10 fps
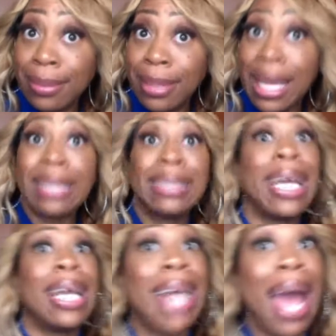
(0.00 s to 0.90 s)
and
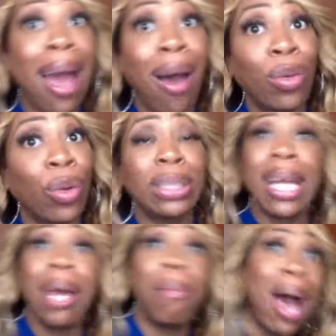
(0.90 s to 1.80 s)
stand down, or
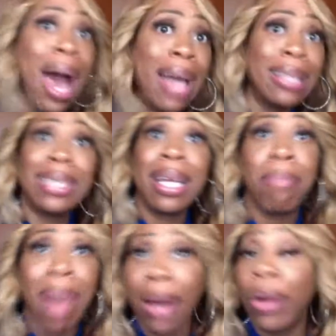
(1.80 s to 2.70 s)
stand by and stand
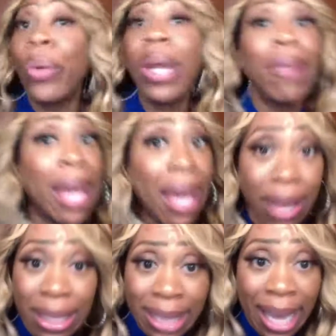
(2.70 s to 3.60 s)
back, or whatever the hell
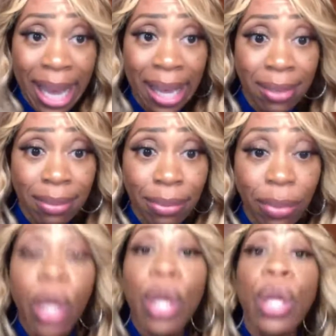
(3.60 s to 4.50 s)
he said,
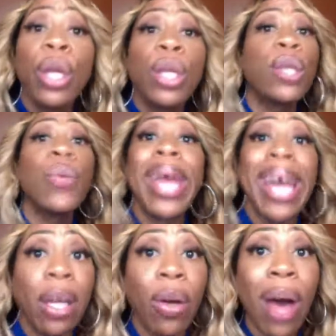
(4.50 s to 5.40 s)
you ain't got
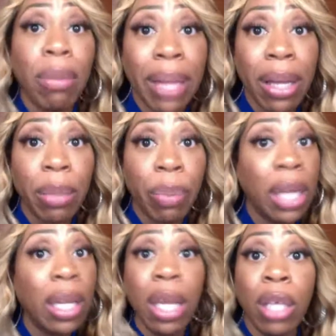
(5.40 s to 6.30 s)
to go out and play,
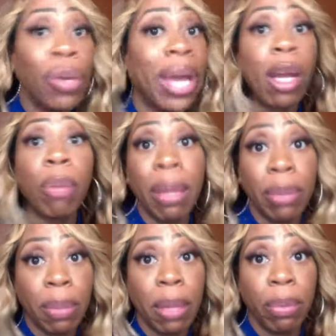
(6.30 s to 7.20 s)
and you ain't got to go play with the
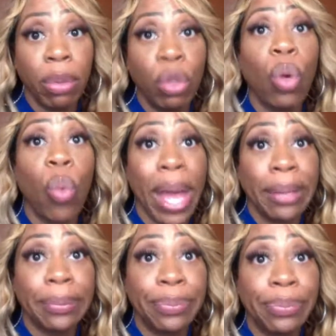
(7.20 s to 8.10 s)
people. You can wait.
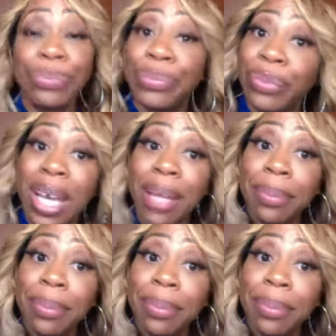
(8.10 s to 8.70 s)
Okay.